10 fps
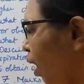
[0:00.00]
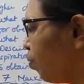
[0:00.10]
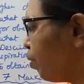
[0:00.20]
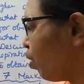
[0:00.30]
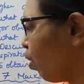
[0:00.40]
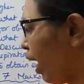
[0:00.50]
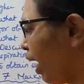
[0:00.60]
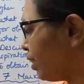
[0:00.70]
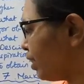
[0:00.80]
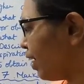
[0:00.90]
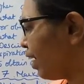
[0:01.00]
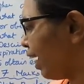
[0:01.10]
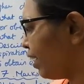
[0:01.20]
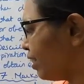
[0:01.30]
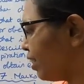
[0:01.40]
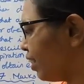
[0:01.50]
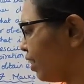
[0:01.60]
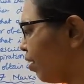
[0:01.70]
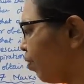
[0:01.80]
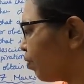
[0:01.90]
amino acid
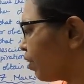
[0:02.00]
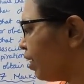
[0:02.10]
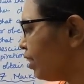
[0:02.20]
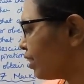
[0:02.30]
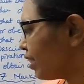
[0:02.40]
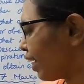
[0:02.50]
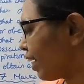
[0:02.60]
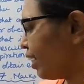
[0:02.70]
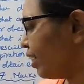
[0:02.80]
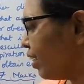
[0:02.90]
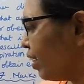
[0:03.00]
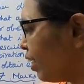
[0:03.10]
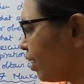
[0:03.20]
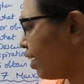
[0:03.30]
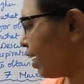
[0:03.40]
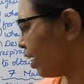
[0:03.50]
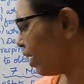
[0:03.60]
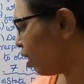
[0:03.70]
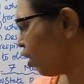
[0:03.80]
lysine. Second, A.